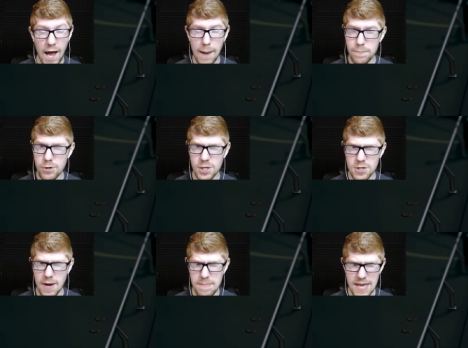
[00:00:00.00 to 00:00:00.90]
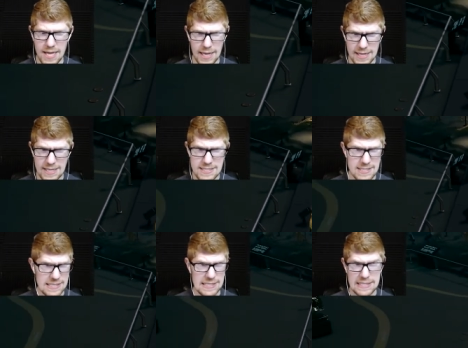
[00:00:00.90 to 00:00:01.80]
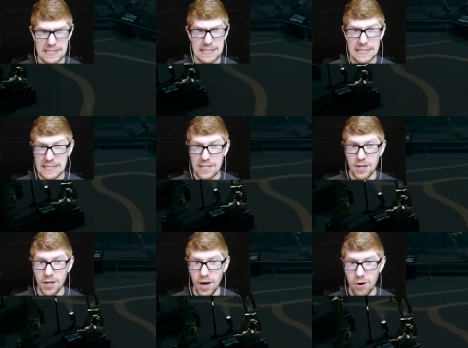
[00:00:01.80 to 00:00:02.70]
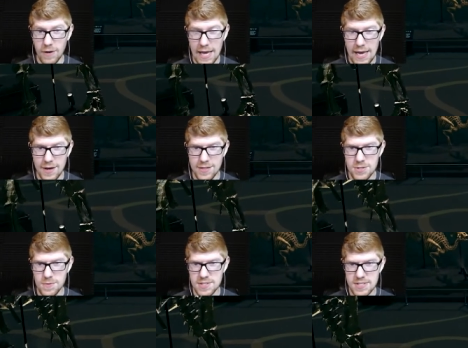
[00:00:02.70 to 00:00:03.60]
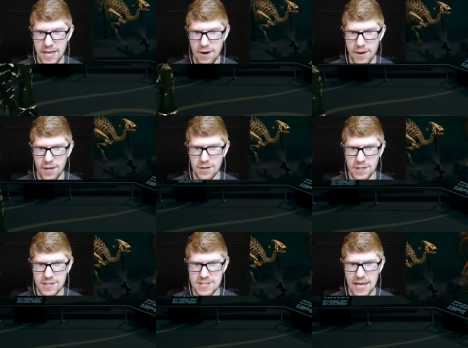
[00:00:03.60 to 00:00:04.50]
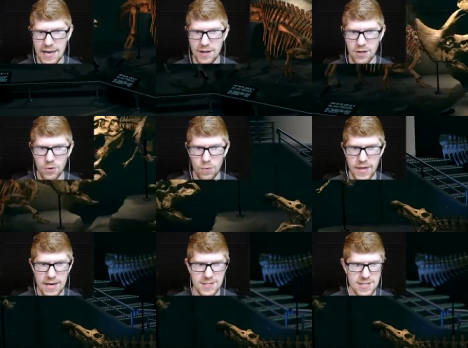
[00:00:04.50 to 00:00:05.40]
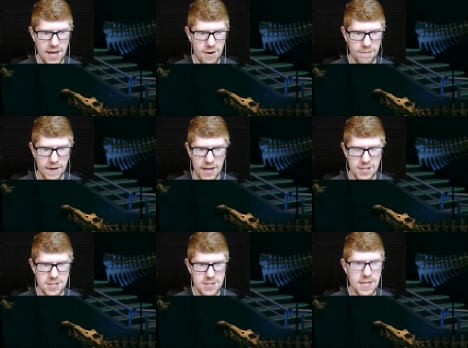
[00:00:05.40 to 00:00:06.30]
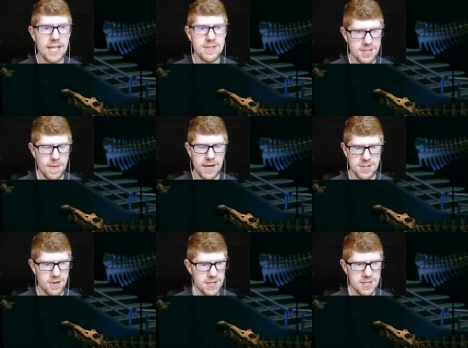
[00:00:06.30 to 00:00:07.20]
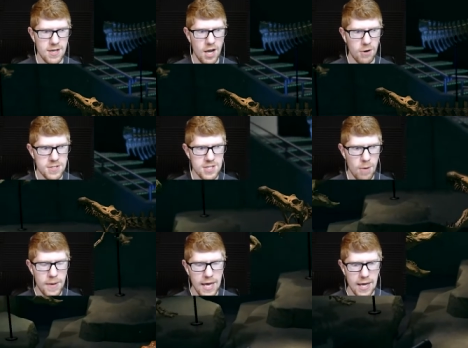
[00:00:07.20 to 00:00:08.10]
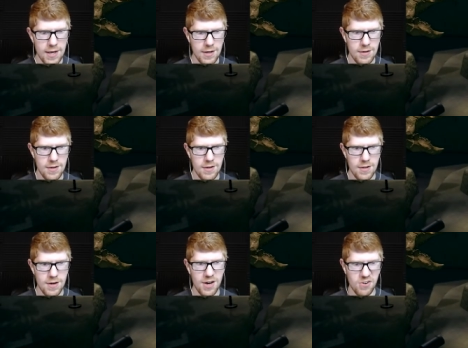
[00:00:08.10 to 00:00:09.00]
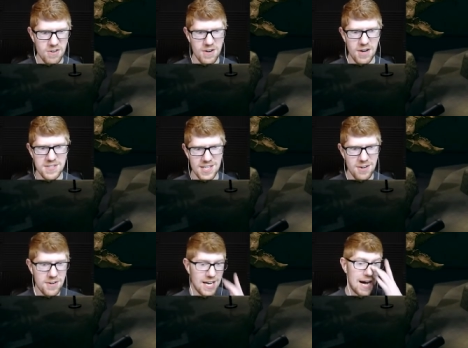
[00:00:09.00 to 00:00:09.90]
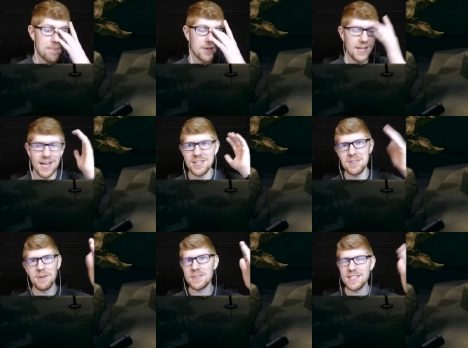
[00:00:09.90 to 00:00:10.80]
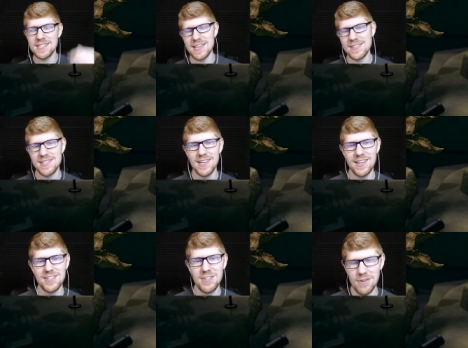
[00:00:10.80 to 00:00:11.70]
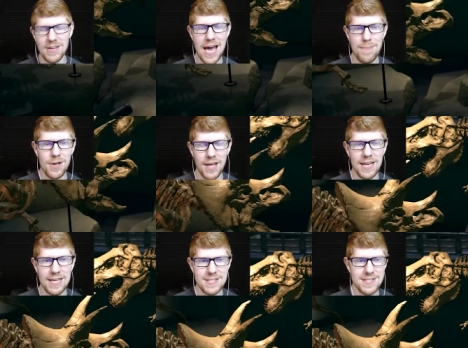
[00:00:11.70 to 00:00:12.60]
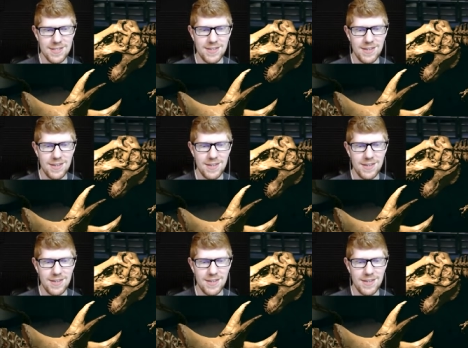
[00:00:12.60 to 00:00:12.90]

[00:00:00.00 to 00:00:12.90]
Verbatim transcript: I'm pretty sure I'm nailing this. Oh god, this one's scary. Look at this guy. Oh, that is terrifying. It's a, that's the Spinosaurus. Oh, it's so big. Oh, gross. Ew, coprolite. Do you know what this is? Do you know what coprolite is?